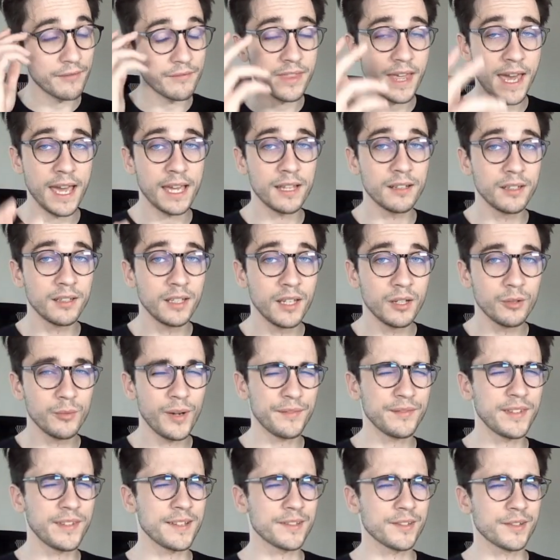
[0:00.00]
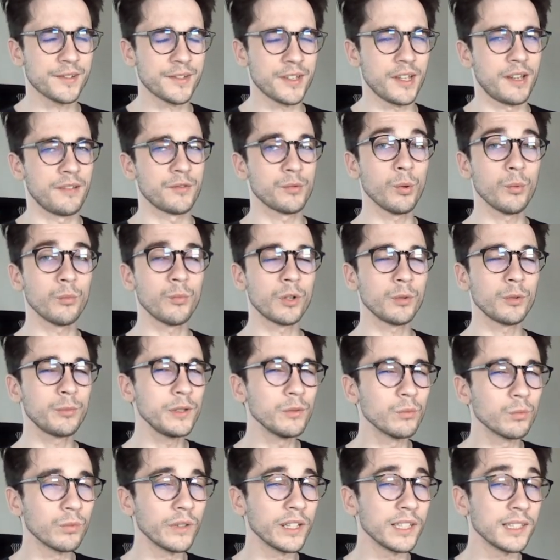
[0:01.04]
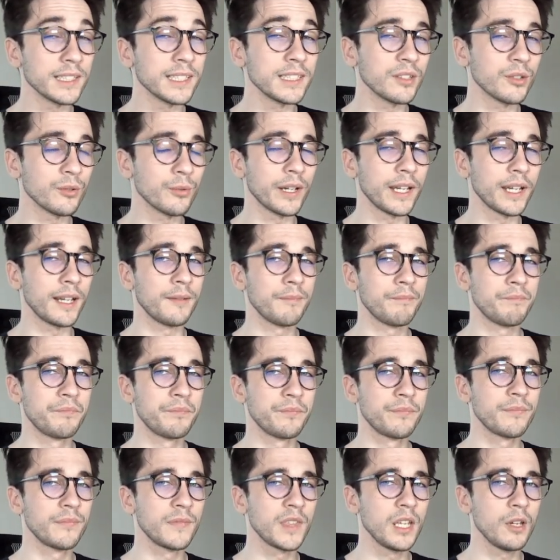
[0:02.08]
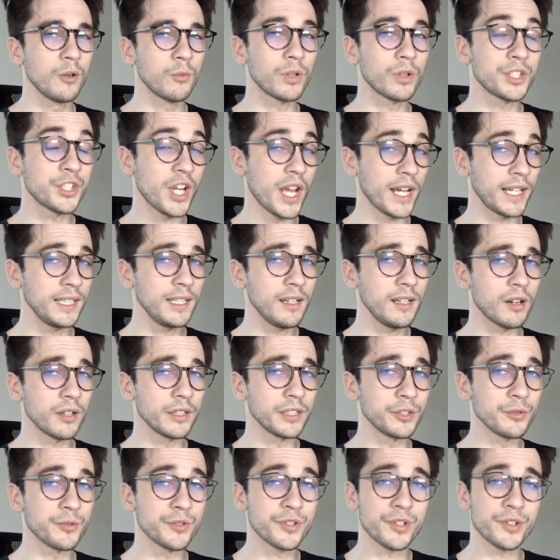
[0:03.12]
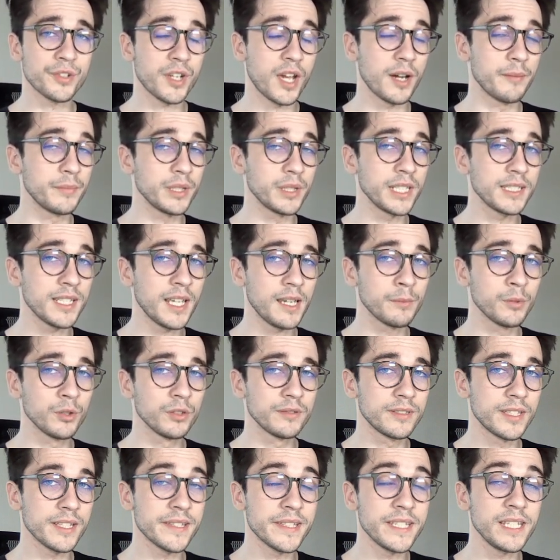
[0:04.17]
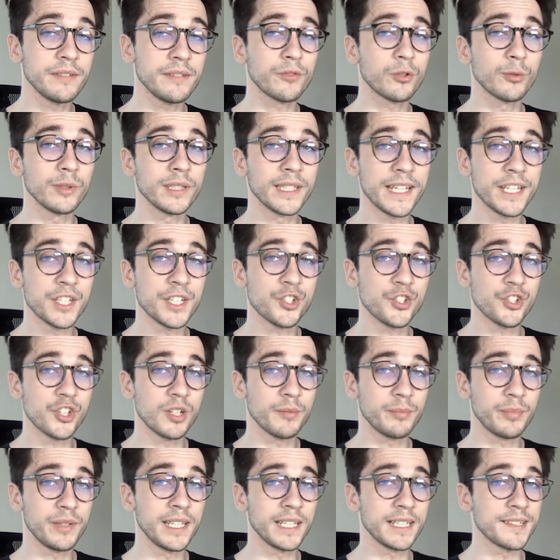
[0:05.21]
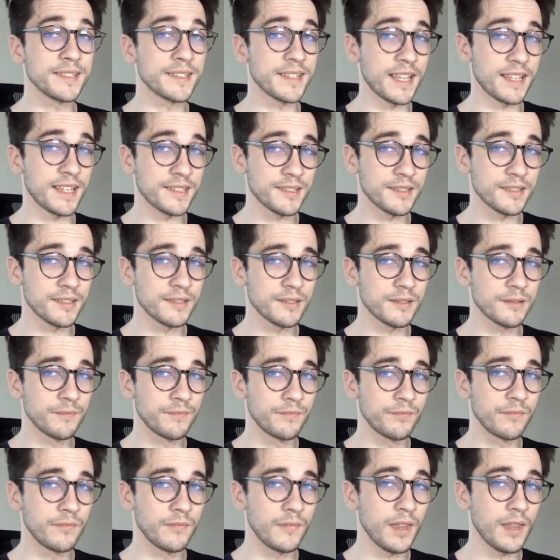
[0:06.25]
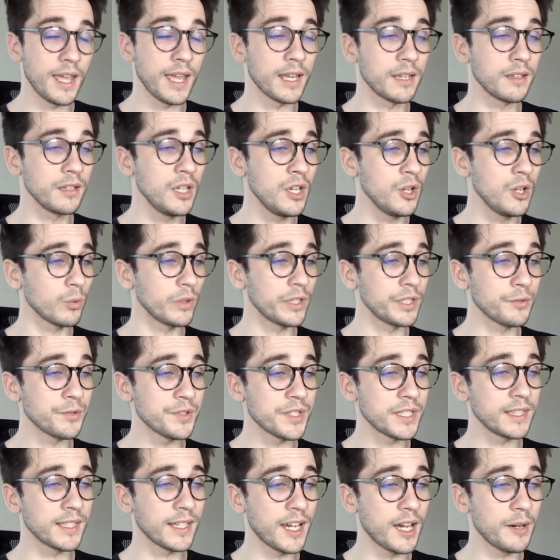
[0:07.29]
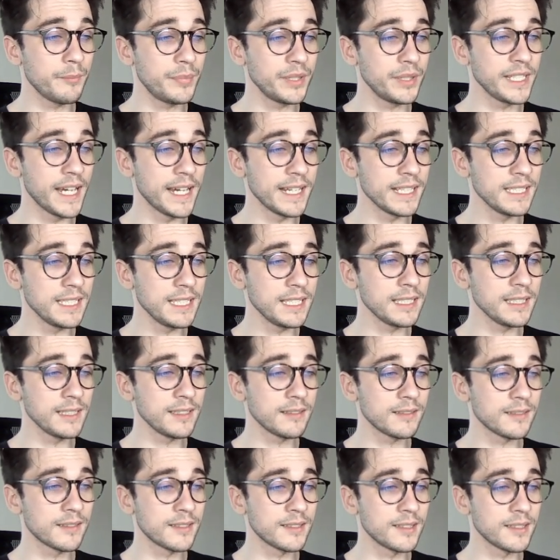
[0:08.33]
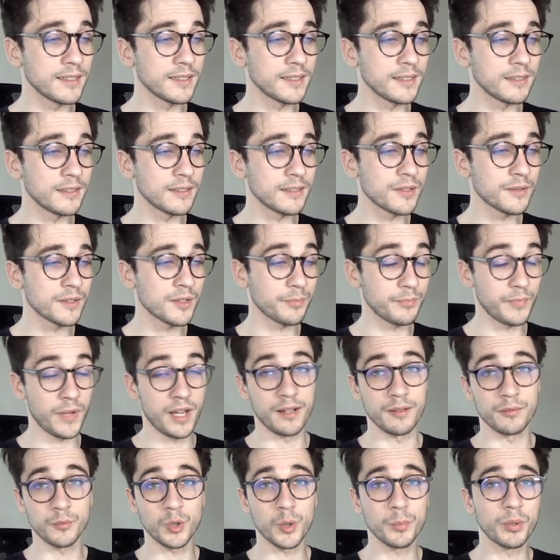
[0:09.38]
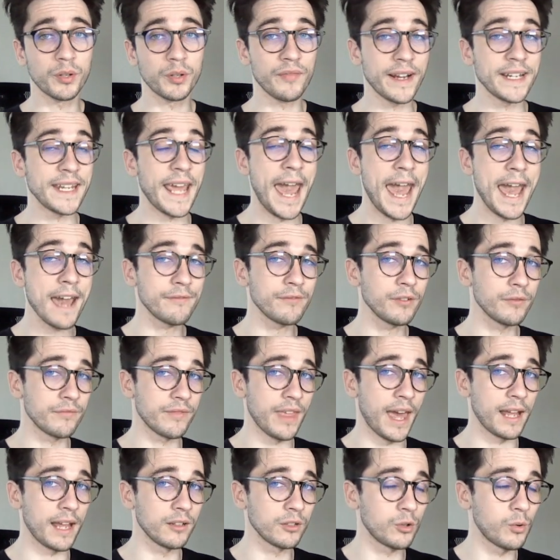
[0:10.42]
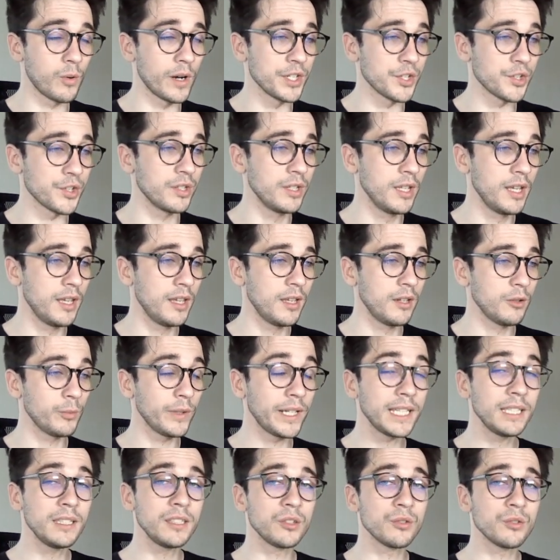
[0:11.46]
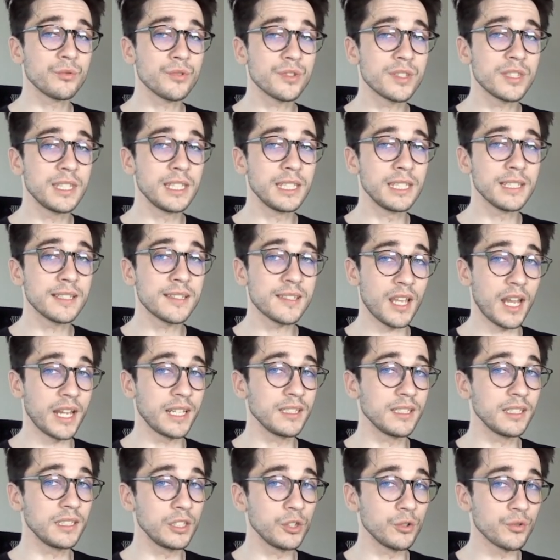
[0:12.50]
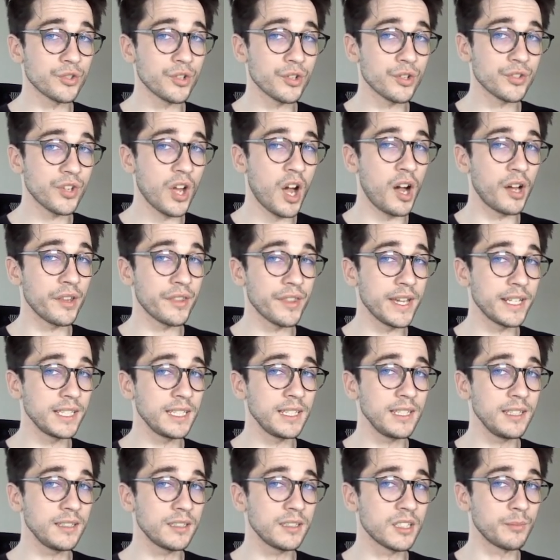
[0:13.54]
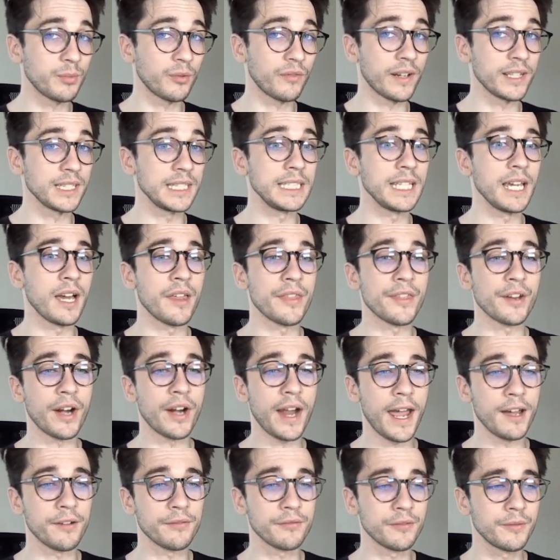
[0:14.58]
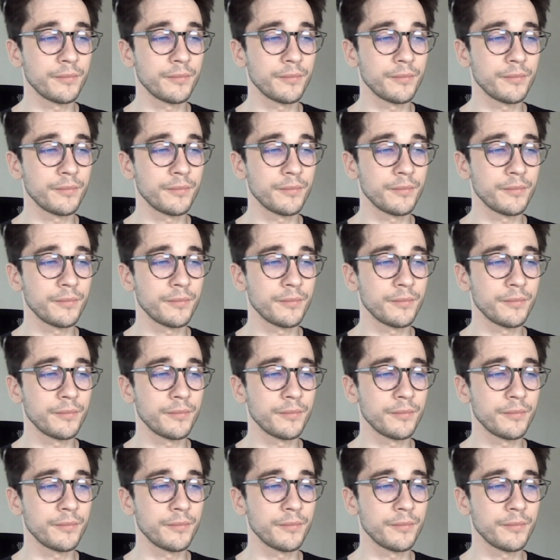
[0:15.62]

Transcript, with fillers: that, we have to ask ourselves, well, what are we really doing? We're checking our user's company table to see if a relationship exists. And we're using the company ID to, we'll provide half of that equation. We can use the signed in user's auth ID to provide the other half.